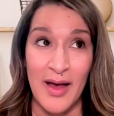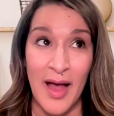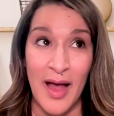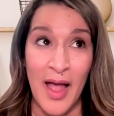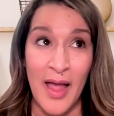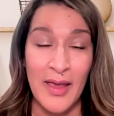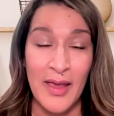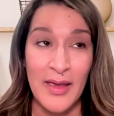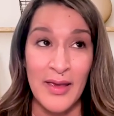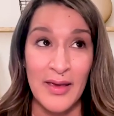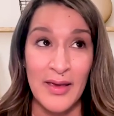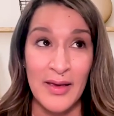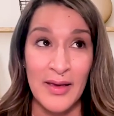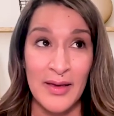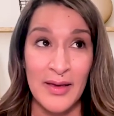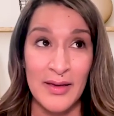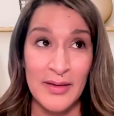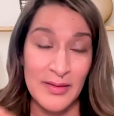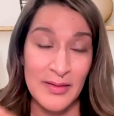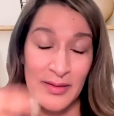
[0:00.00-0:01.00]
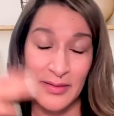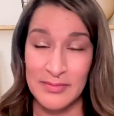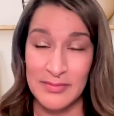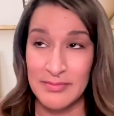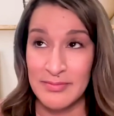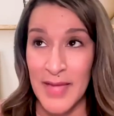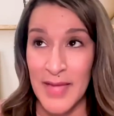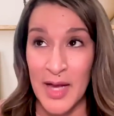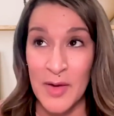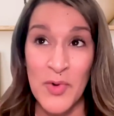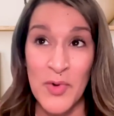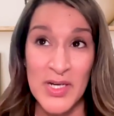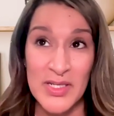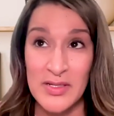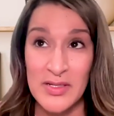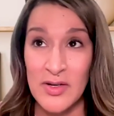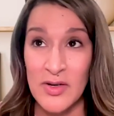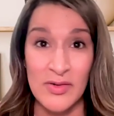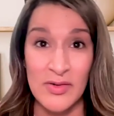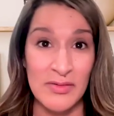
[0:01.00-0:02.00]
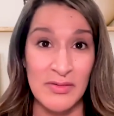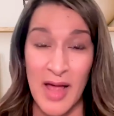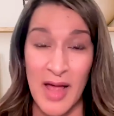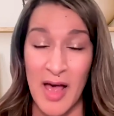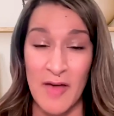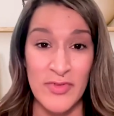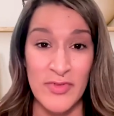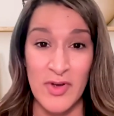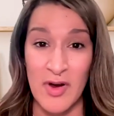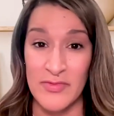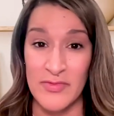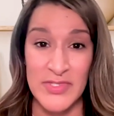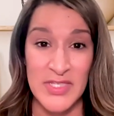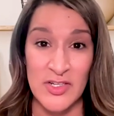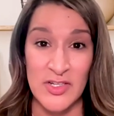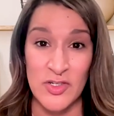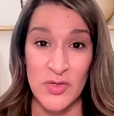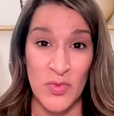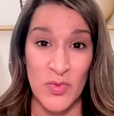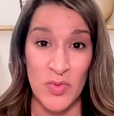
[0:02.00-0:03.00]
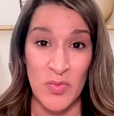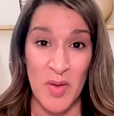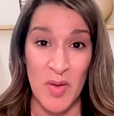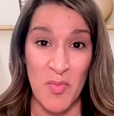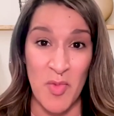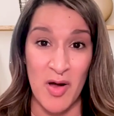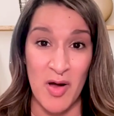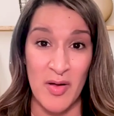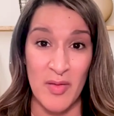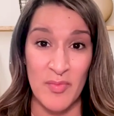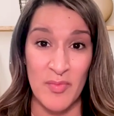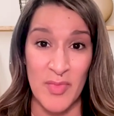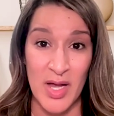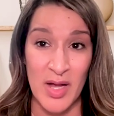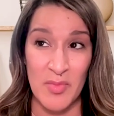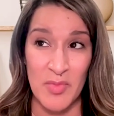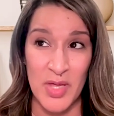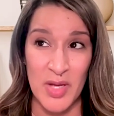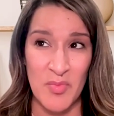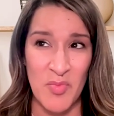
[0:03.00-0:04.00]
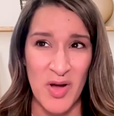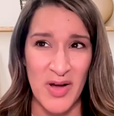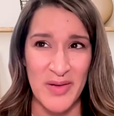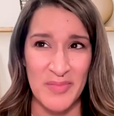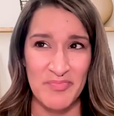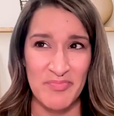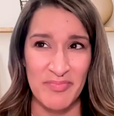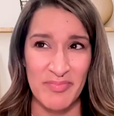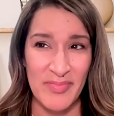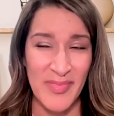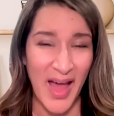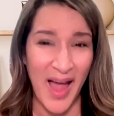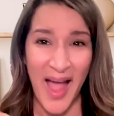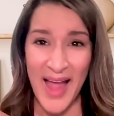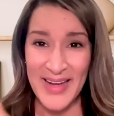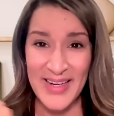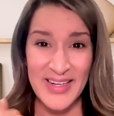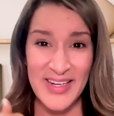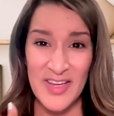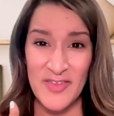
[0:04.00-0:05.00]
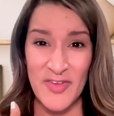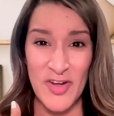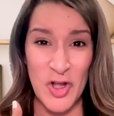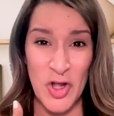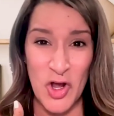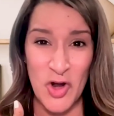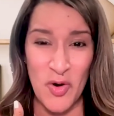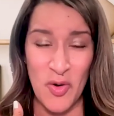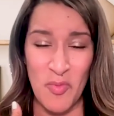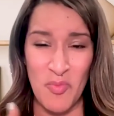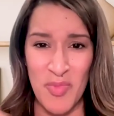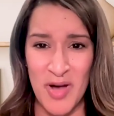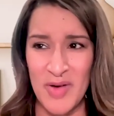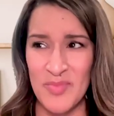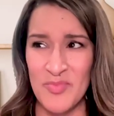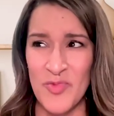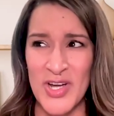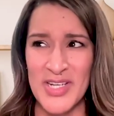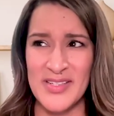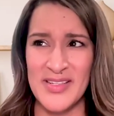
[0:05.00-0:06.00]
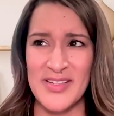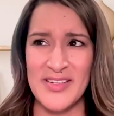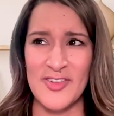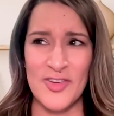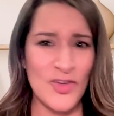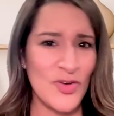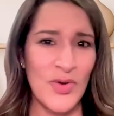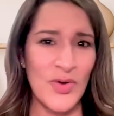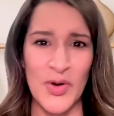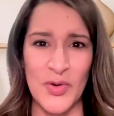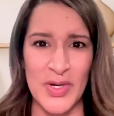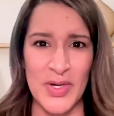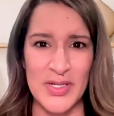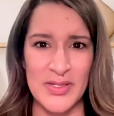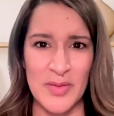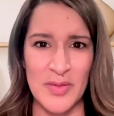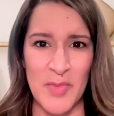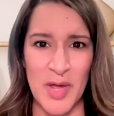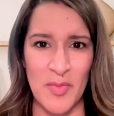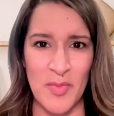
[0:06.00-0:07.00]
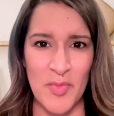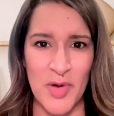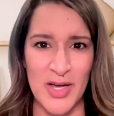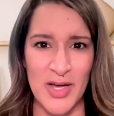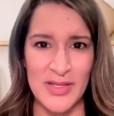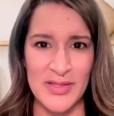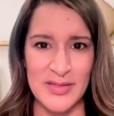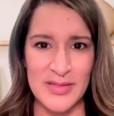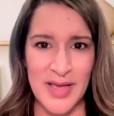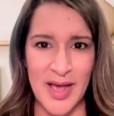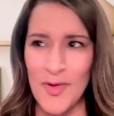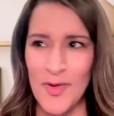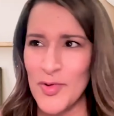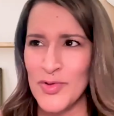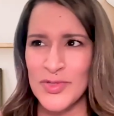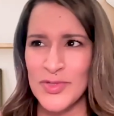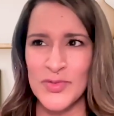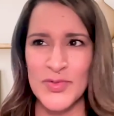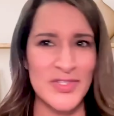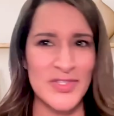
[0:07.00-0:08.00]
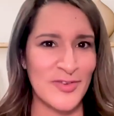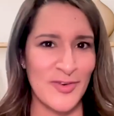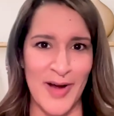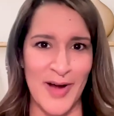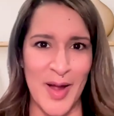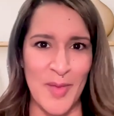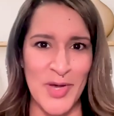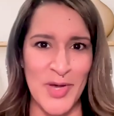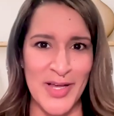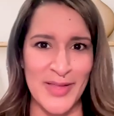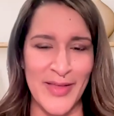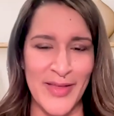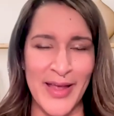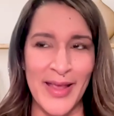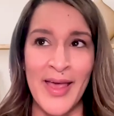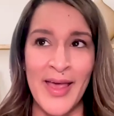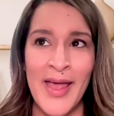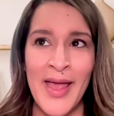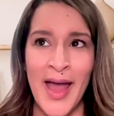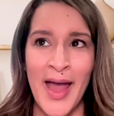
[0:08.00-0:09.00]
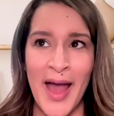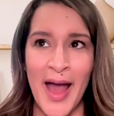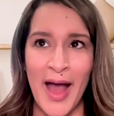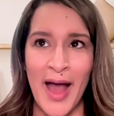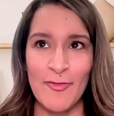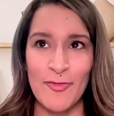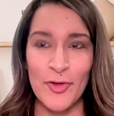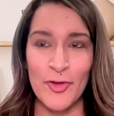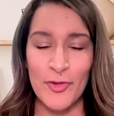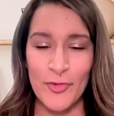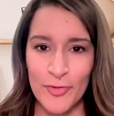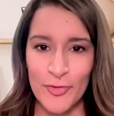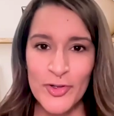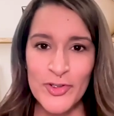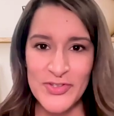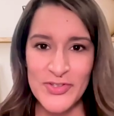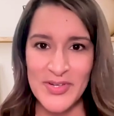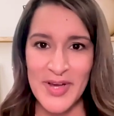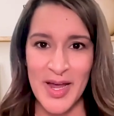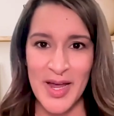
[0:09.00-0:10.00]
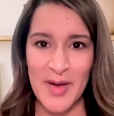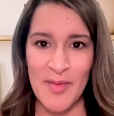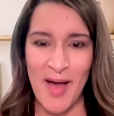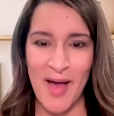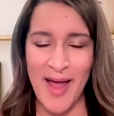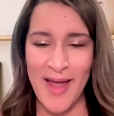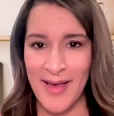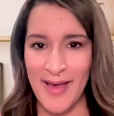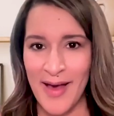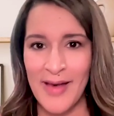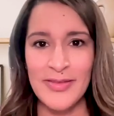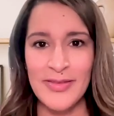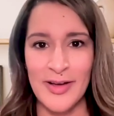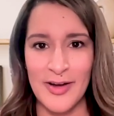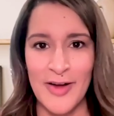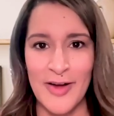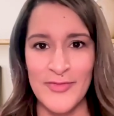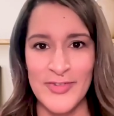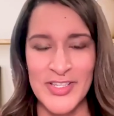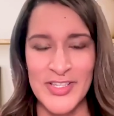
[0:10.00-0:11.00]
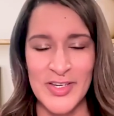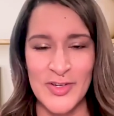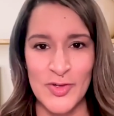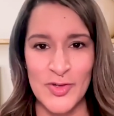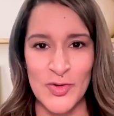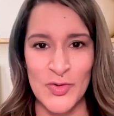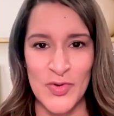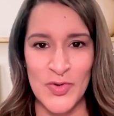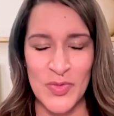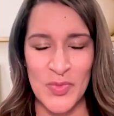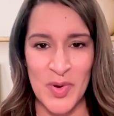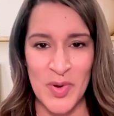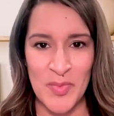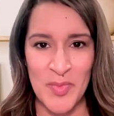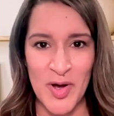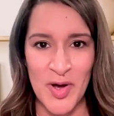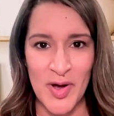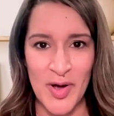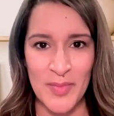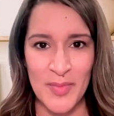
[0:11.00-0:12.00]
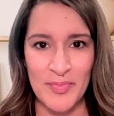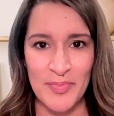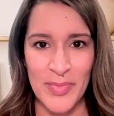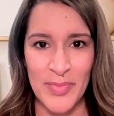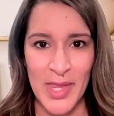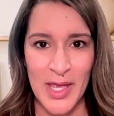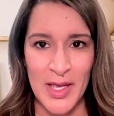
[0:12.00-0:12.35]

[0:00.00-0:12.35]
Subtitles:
I I went to go have the conversation with my mom. I'm like, Mom, I didn't even know. Mom, when did you go into menopause? How old was grandma? Like, for the first time, I had that conversation with my mom